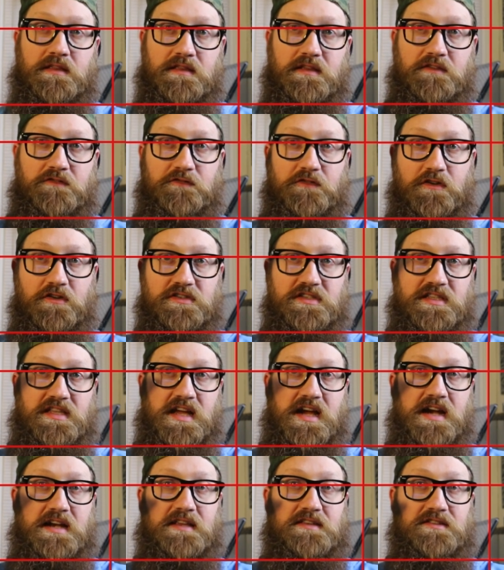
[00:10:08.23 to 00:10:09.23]
The first
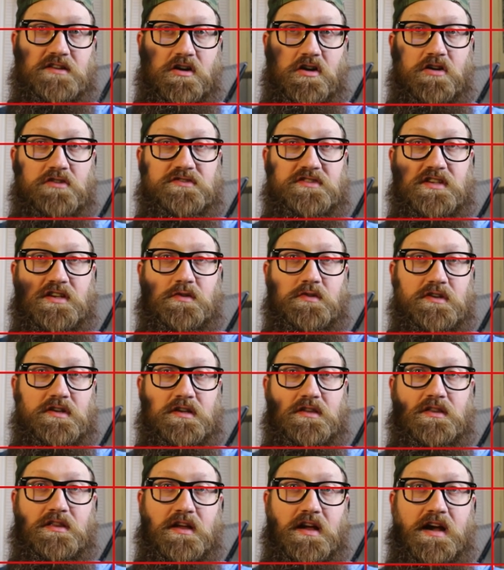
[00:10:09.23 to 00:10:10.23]
line is also a
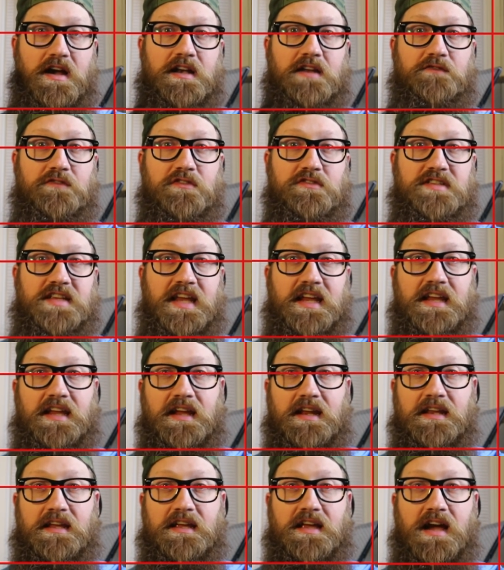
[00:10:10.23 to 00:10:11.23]
good line if you're
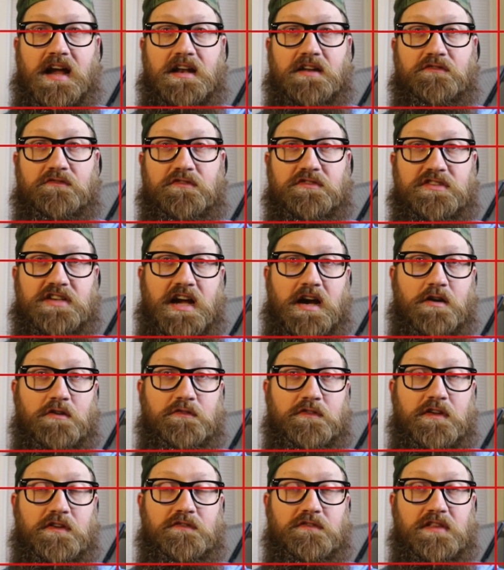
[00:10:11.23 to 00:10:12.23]
taking any kind of
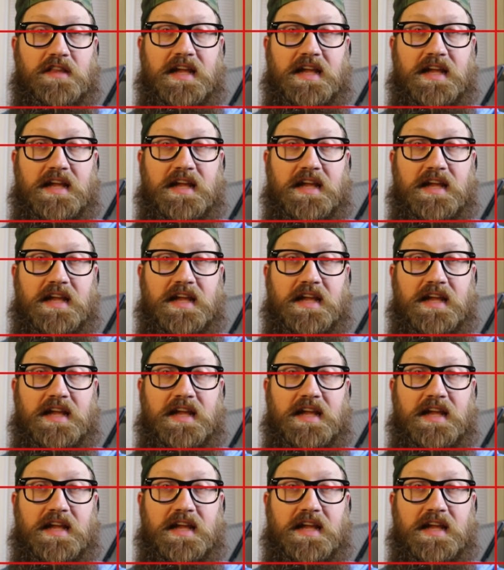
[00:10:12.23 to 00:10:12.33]
photography of